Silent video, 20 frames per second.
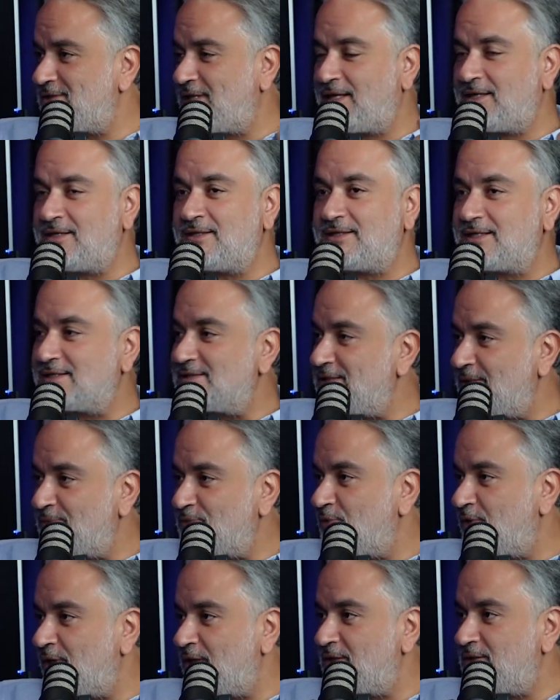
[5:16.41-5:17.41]
They didn't
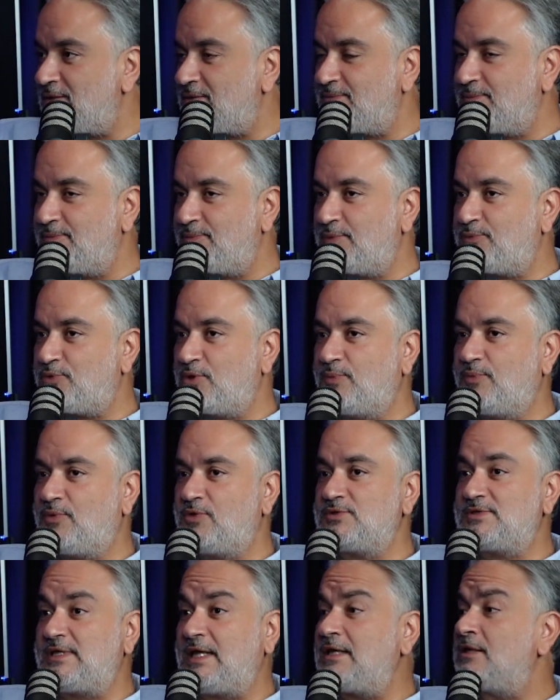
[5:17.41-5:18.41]
accept what I
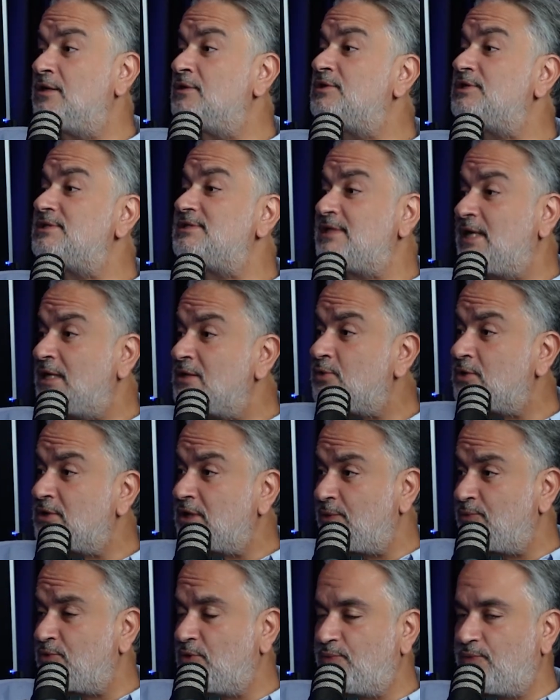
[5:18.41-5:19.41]
proposed. They didn't understand what
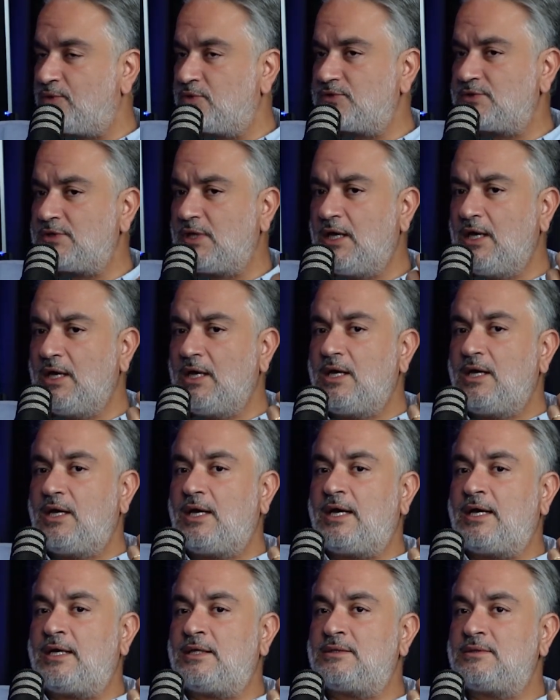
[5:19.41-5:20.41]
I proposed.
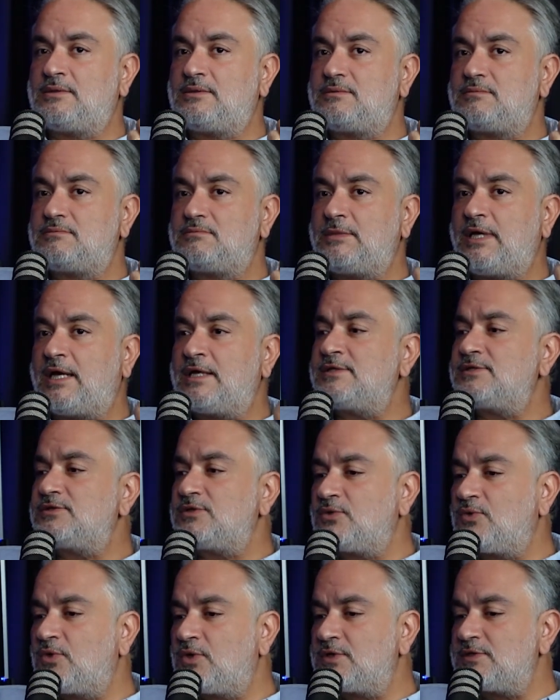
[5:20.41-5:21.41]
And the
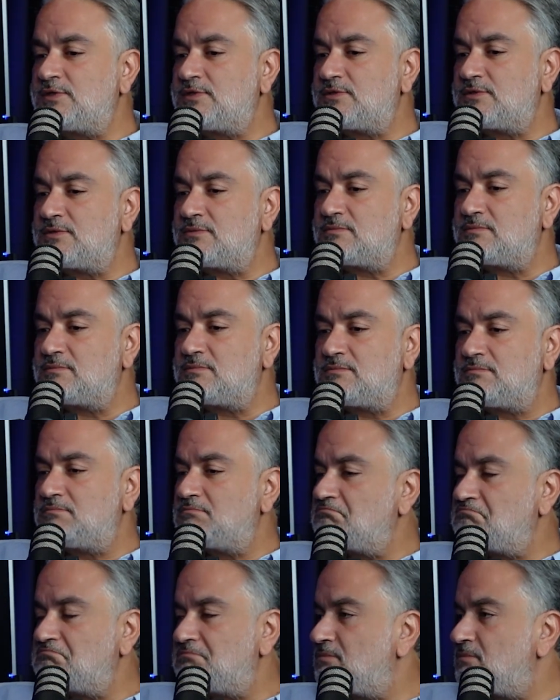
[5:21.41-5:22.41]
answer was,
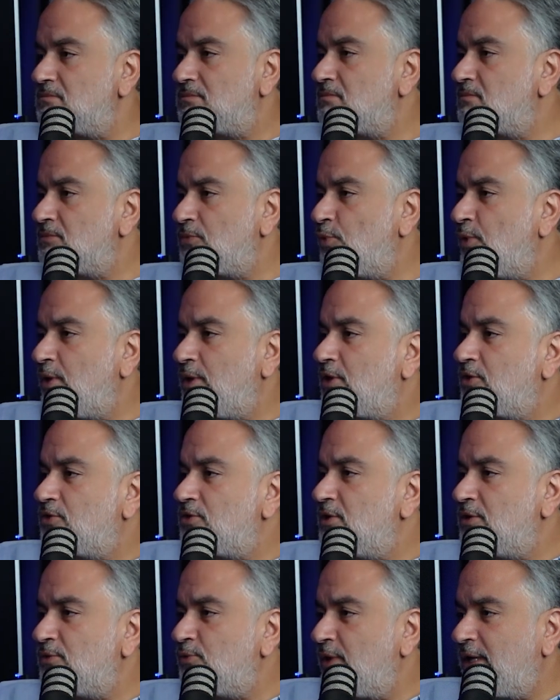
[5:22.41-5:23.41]
we
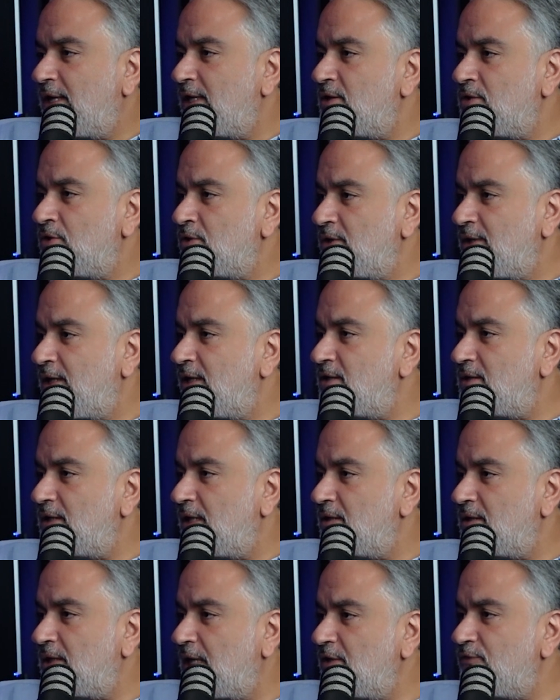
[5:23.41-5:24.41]
cannot get
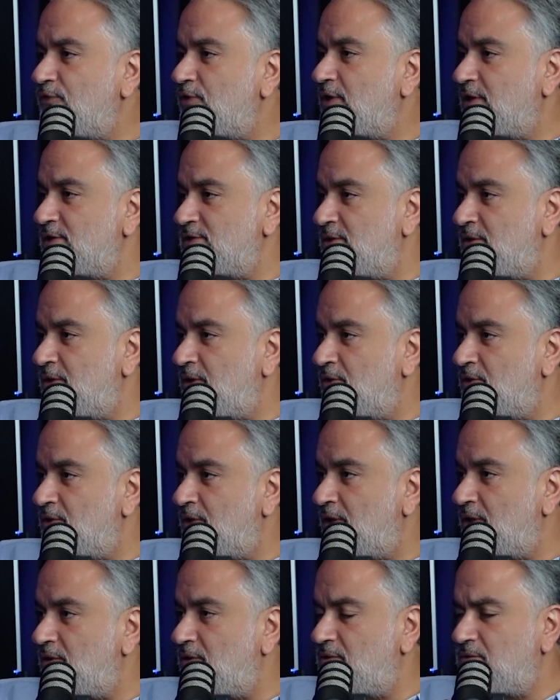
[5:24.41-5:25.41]
advertising on
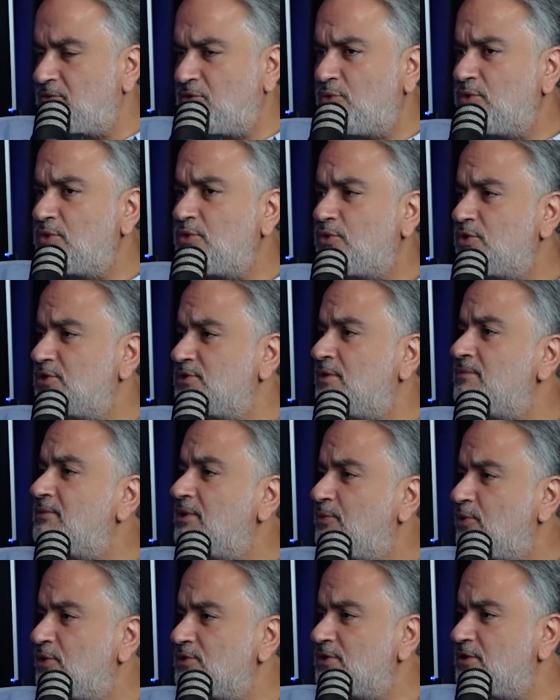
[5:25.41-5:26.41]
that. Who would watch
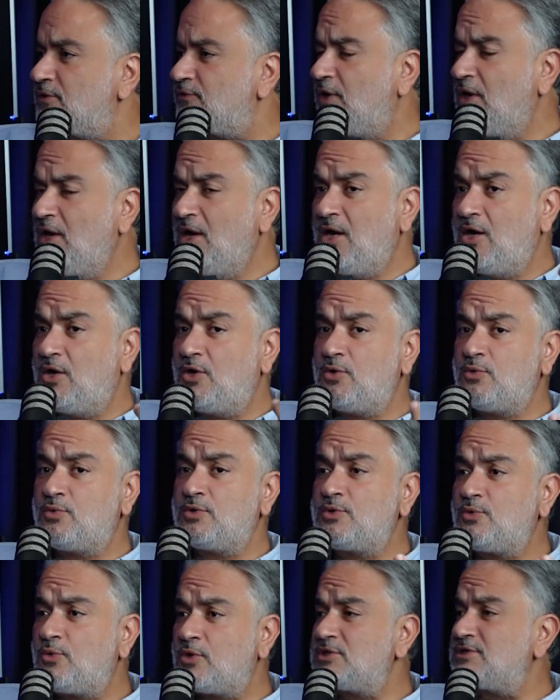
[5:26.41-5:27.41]
something positive? Who
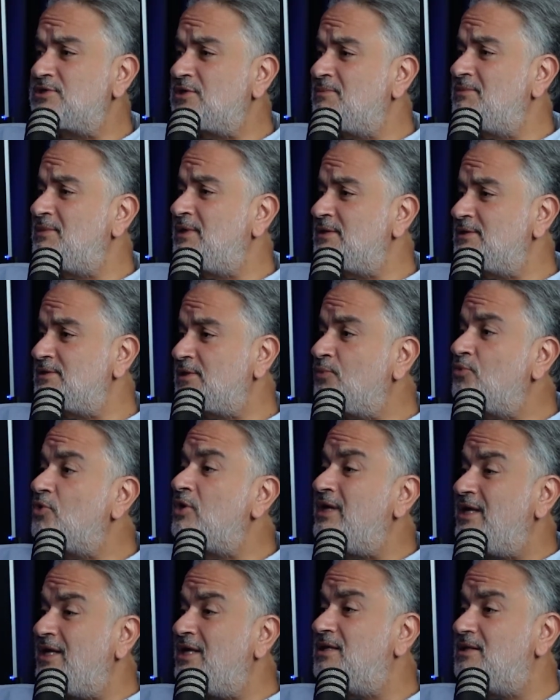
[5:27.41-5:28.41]
would watch
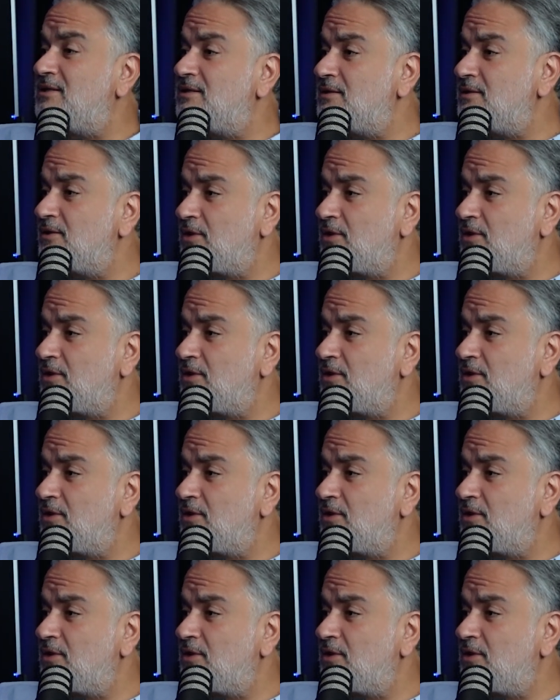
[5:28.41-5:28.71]
someone eat?